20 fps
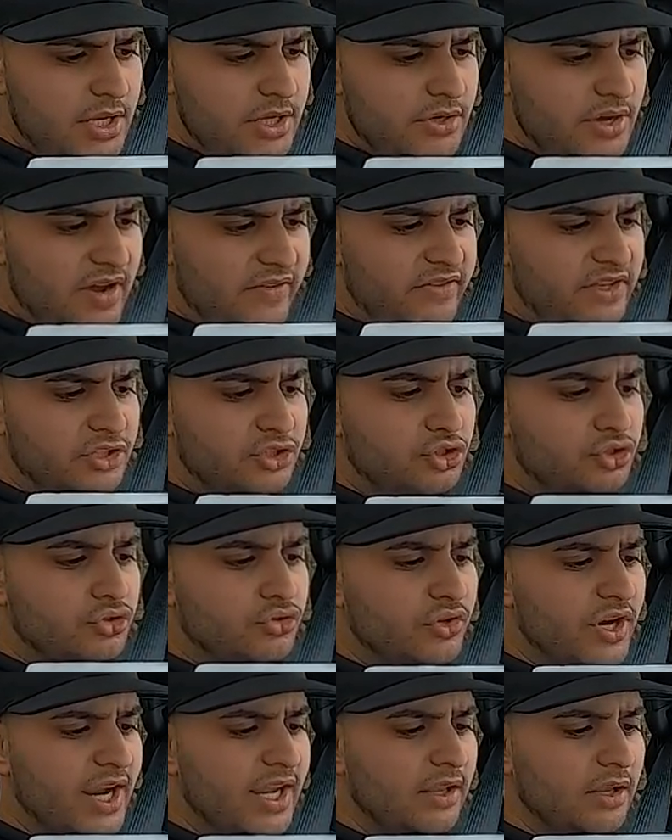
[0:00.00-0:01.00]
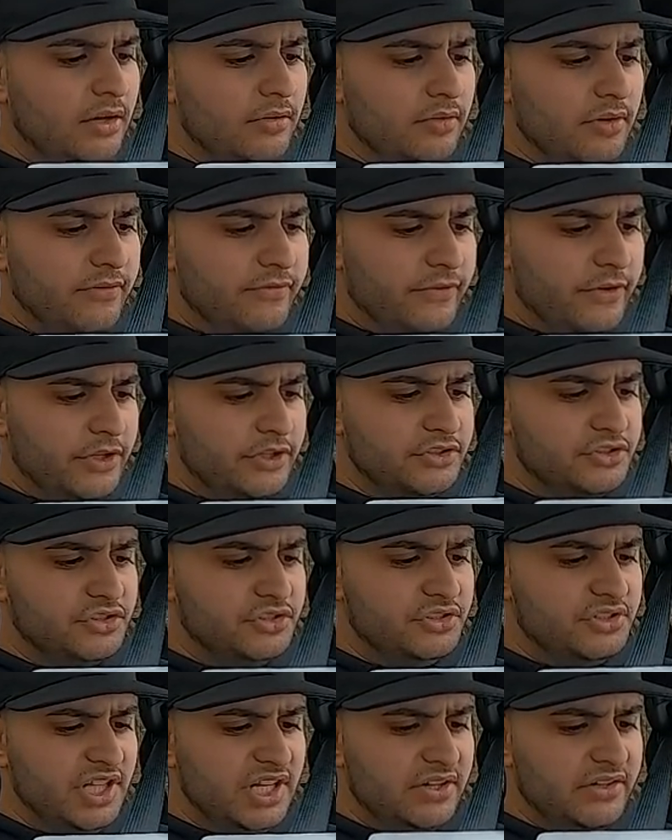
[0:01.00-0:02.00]
You have the trailer reverse
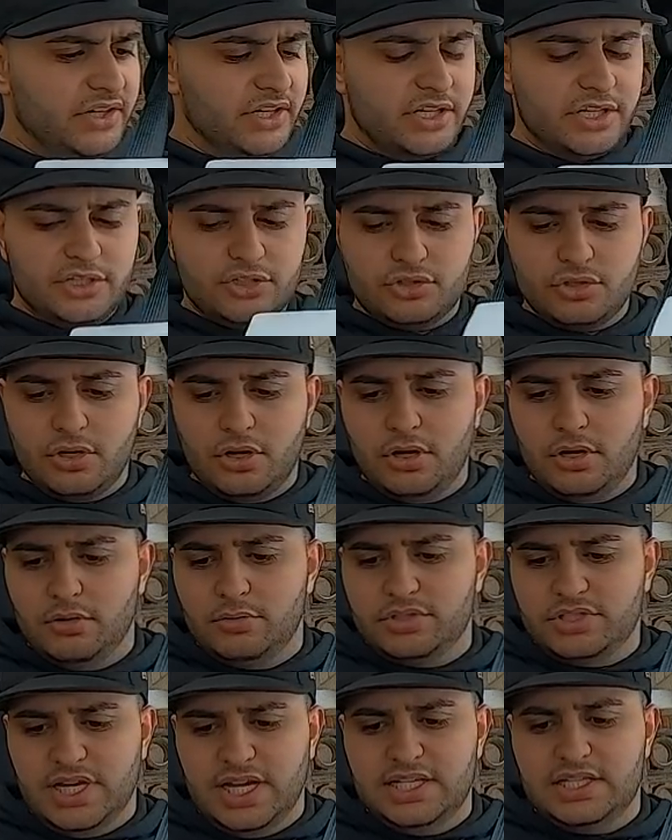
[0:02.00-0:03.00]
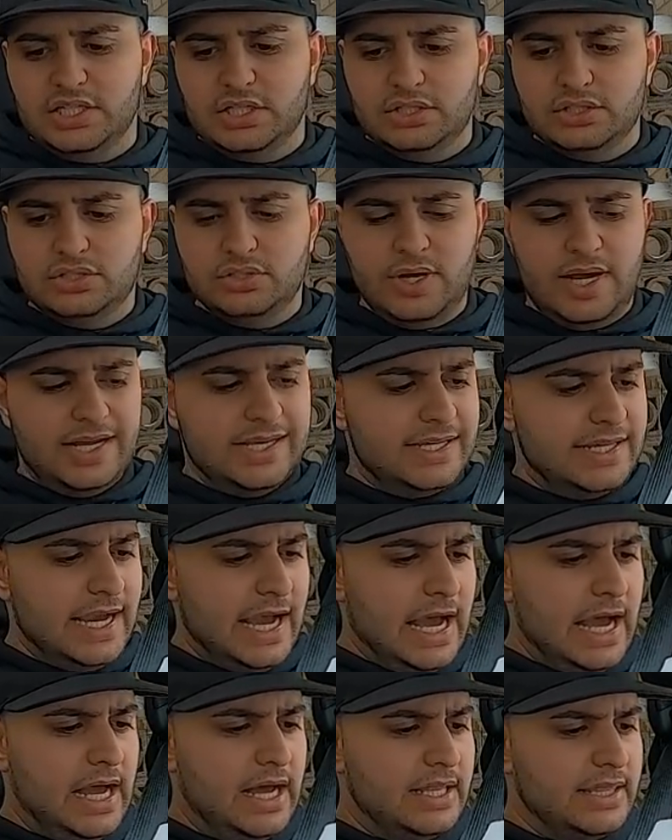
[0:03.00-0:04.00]
steering control, which I told you I
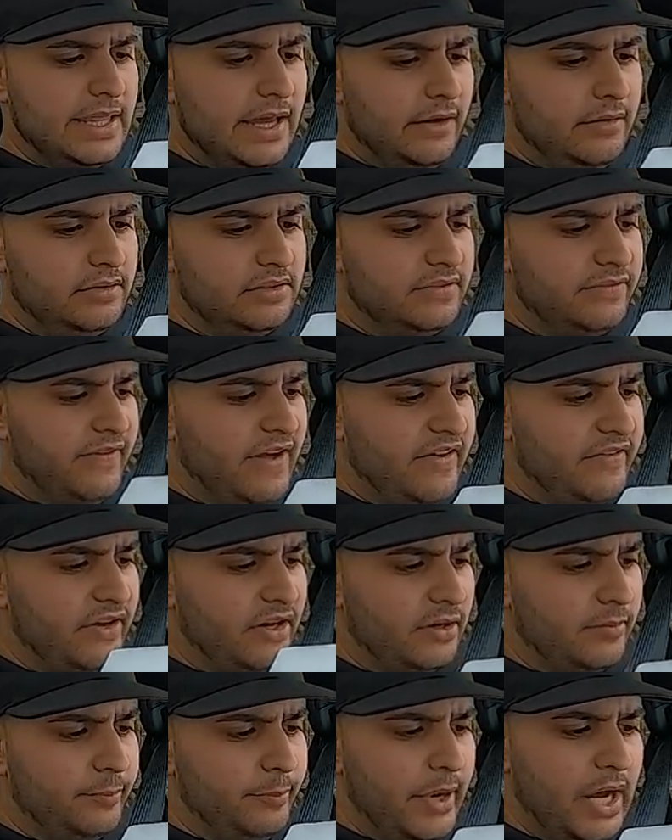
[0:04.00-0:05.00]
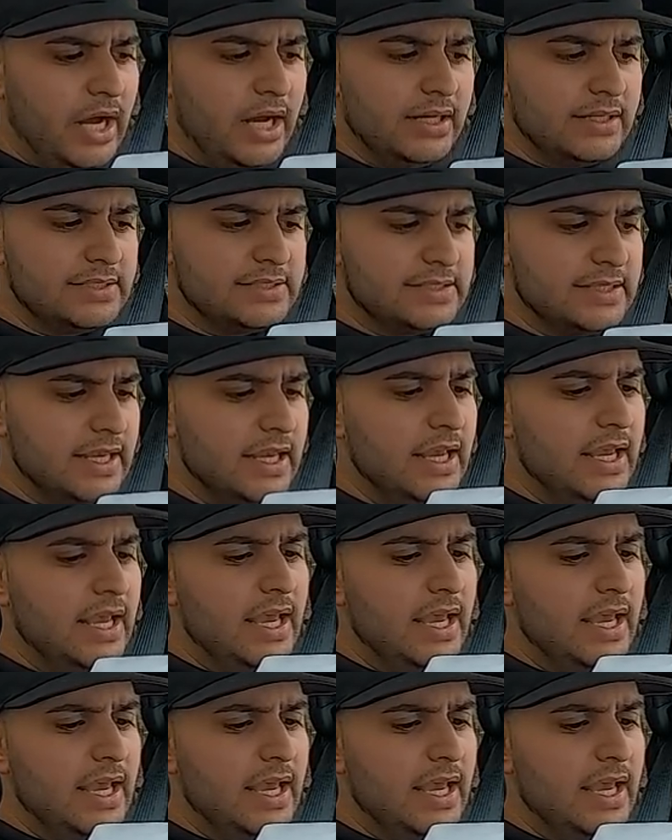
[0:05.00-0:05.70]
got. That was 500 bucks.